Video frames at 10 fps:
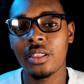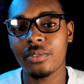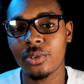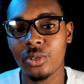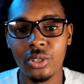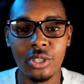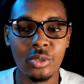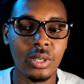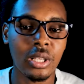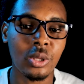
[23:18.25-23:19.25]
The
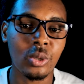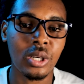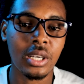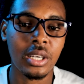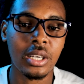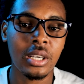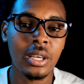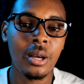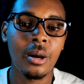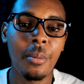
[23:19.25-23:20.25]
photos will look
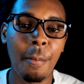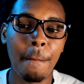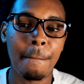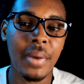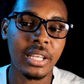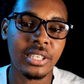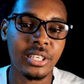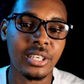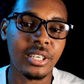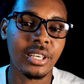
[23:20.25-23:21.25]

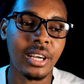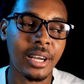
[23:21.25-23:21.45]
better.